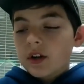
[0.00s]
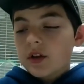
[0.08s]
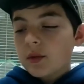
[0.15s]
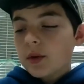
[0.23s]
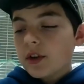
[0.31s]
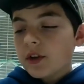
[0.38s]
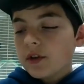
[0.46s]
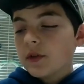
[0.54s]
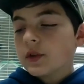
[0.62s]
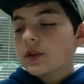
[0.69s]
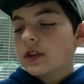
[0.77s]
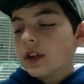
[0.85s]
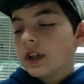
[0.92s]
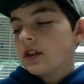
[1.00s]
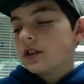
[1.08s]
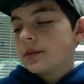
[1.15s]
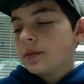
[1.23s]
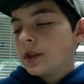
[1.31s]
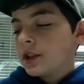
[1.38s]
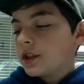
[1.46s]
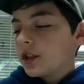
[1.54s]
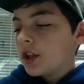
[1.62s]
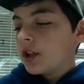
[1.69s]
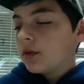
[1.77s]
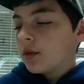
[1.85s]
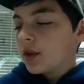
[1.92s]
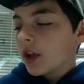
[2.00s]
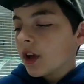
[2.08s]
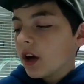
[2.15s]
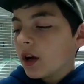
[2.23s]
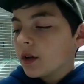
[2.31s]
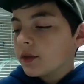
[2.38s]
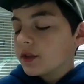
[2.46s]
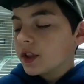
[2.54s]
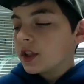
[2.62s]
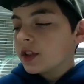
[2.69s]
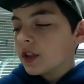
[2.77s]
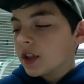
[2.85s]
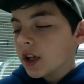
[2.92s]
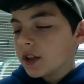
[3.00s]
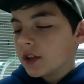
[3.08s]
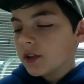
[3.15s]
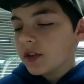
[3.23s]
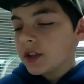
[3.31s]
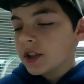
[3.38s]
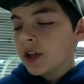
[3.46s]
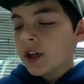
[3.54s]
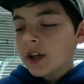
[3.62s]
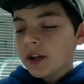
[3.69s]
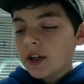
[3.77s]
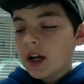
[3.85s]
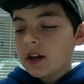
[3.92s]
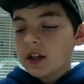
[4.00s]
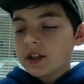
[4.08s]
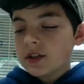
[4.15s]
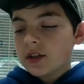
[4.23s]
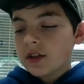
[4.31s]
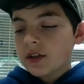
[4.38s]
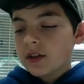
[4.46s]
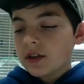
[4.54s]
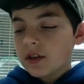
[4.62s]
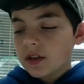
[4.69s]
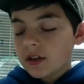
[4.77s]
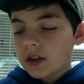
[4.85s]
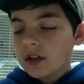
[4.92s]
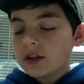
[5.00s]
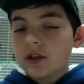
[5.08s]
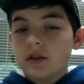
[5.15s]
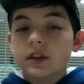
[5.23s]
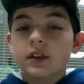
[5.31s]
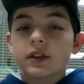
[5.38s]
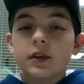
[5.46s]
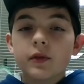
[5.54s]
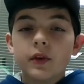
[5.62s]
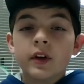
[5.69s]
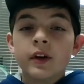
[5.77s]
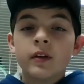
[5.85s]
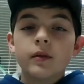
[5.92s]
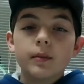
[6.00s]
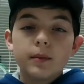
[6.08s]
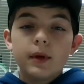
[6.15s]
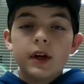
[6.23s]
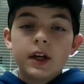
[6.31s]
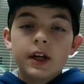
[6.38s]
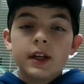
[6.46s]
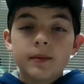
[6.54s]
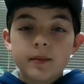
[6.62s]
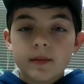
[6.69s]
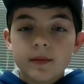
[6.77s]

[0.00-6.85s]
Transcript: The weather for today looks to be sunny with a high of 69 degrees. Now let's turn things over to Sophia. Bye.